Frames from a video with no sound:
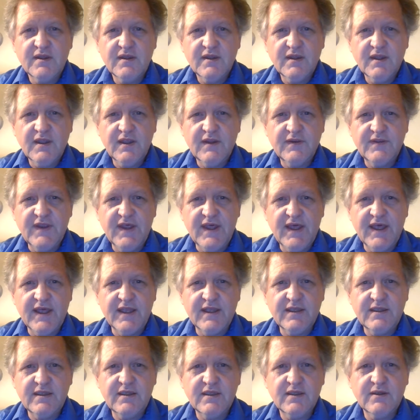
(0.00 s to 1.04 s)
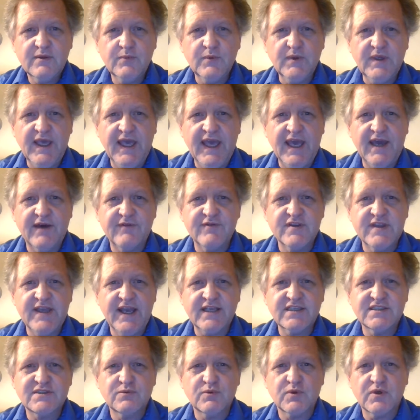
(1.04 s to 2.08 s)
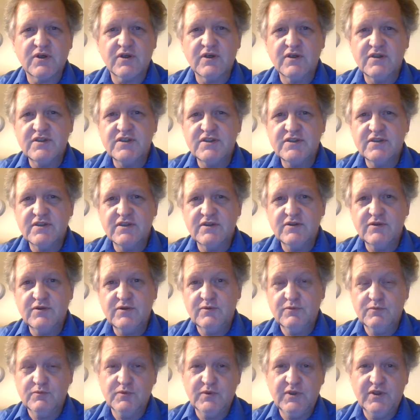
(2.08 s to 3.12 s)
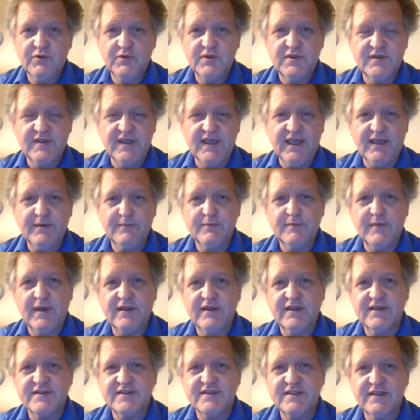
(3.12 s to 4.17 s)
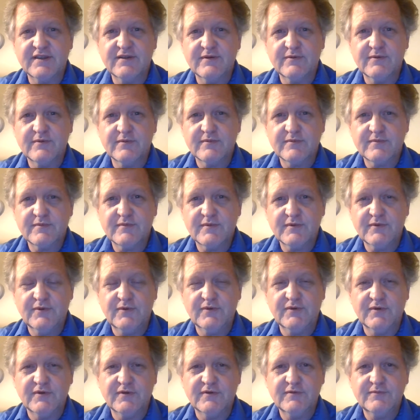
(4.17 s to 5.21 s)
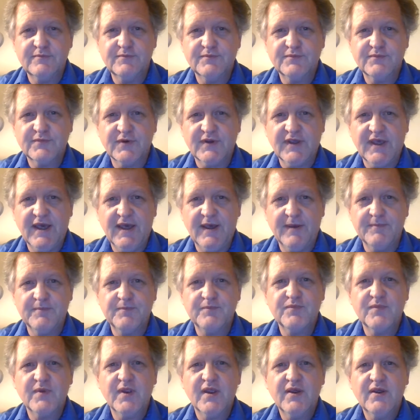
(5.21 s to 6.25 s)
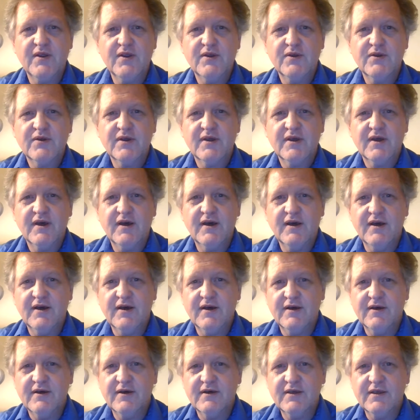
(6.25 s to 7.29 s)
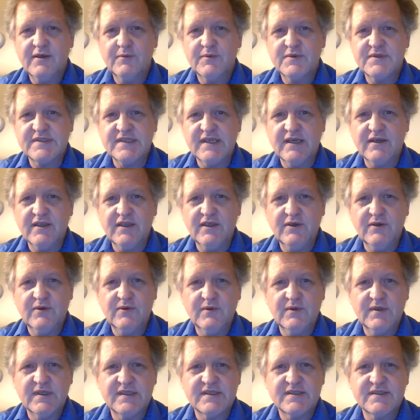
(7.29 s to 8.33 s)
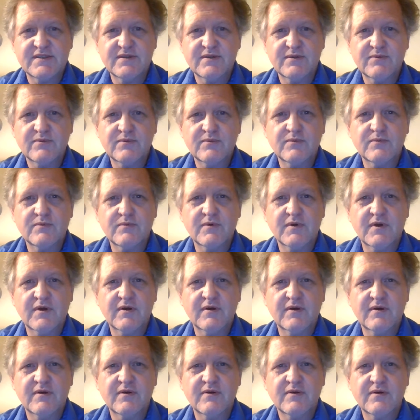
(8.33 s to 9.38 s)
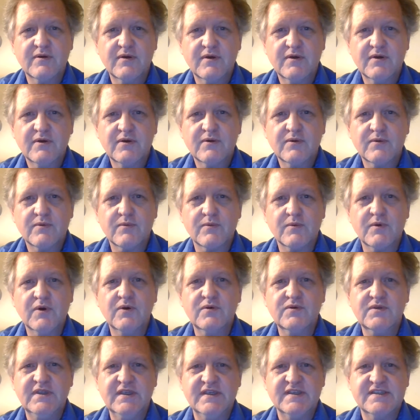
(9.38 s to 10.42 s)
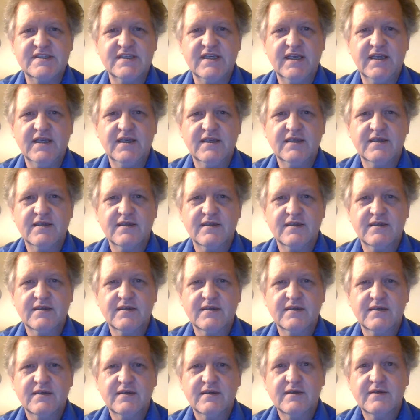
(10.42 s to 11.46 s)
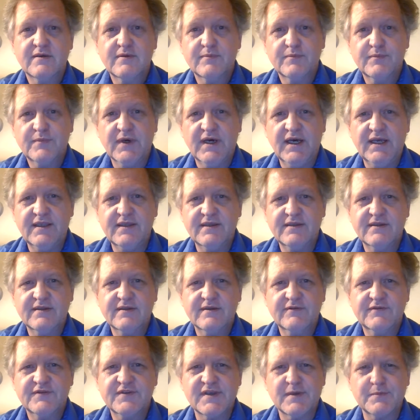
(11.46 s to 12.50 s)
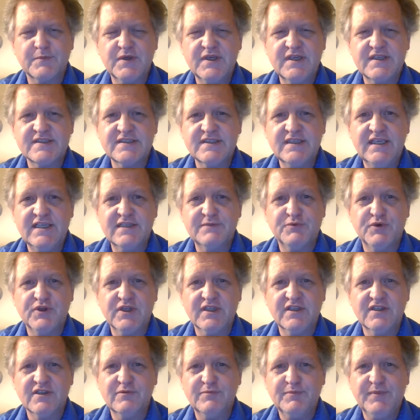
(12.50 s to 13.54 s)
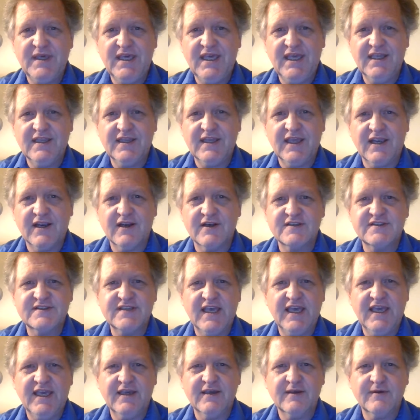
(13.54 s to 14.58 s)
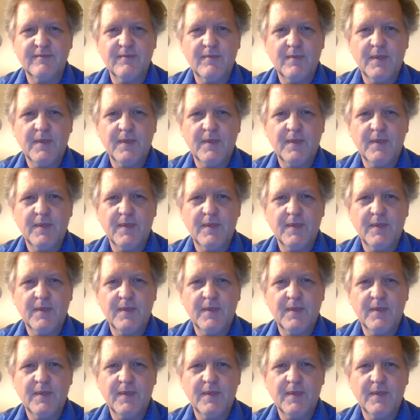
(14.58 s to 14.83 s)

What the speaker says: and then we have the next word you would think by listening to Google, okay, it would tell you it's rotise. But for some reason he's putting a little P in there and saying